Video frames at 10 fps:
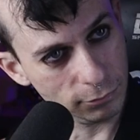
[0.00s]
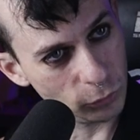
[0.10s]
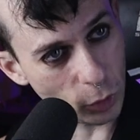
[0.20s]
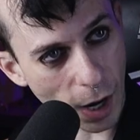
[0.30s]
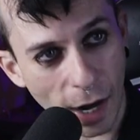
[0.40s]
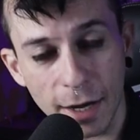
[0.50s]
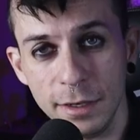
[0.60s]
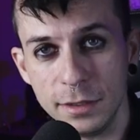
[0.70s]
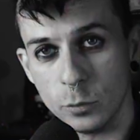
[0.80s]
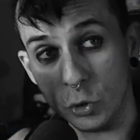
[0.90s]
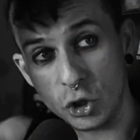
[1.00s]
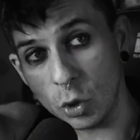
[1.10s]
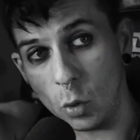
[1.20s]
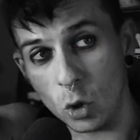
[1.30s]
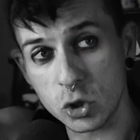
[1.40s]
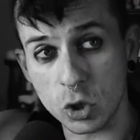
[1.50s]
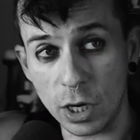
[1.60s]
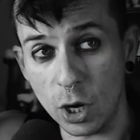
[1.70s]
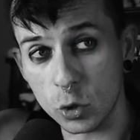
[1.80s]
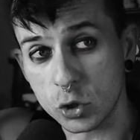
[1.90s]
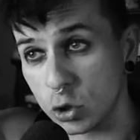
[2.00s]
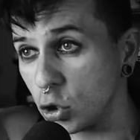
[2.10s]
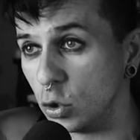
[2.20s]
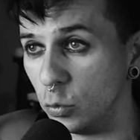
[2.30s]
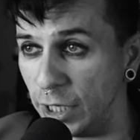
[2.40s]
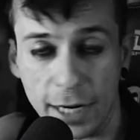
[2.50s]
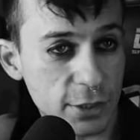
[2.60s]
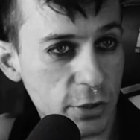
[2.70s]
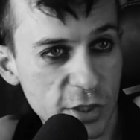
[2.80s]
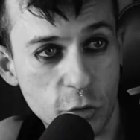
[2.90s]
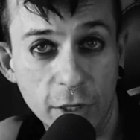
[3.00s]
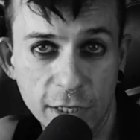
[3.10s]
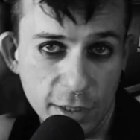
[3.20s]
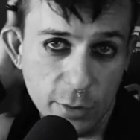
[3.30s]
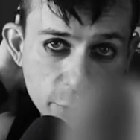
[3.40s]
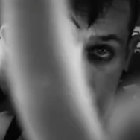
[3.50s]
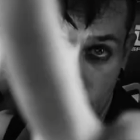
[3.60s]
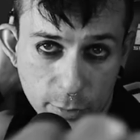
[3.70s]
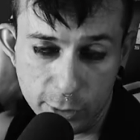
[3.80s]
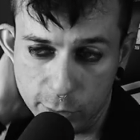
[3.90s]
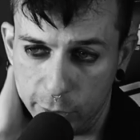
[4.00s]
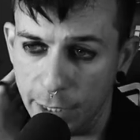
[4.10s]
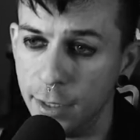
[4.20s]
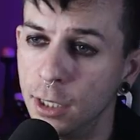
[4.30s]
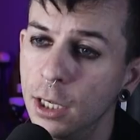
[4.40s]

right? Which also I also should react to the trailer. we probably could do that.